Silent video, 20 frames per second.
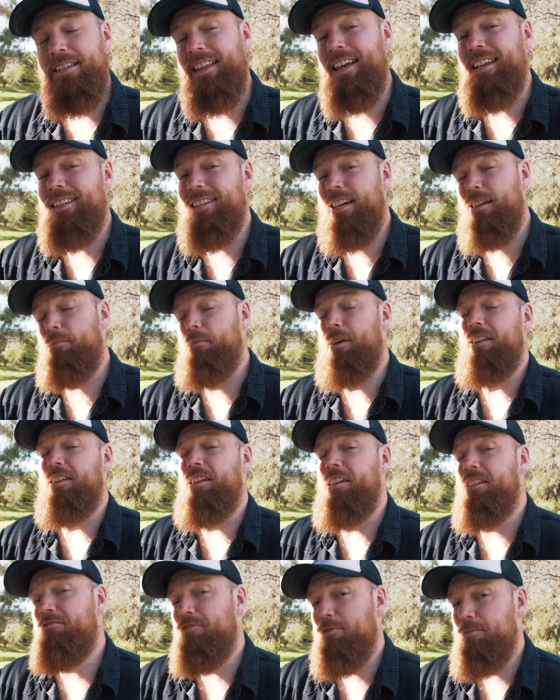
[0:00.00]
that's how you make the
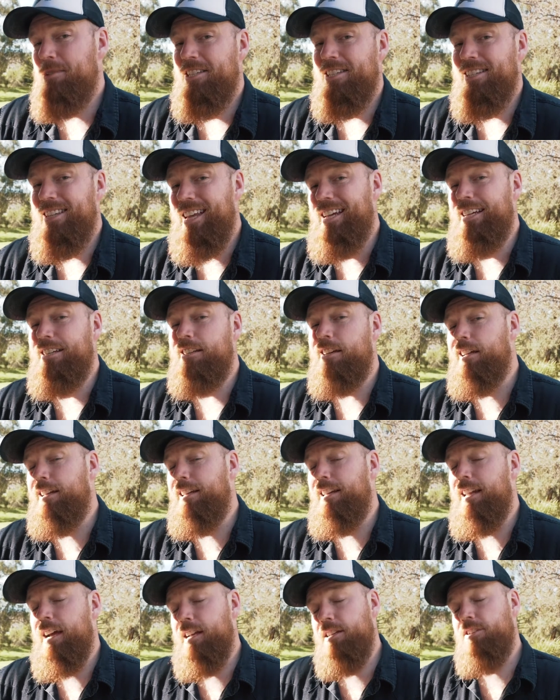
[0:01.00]
infamous late night
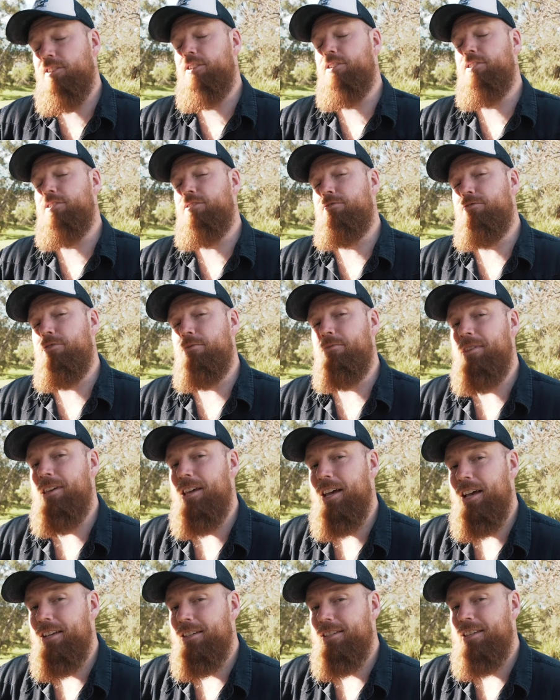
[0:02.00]
nachos from the
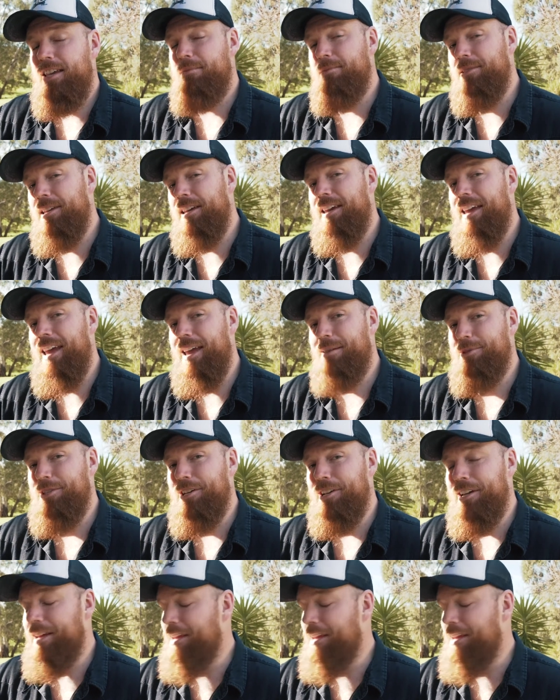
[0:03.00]
CMC campsite at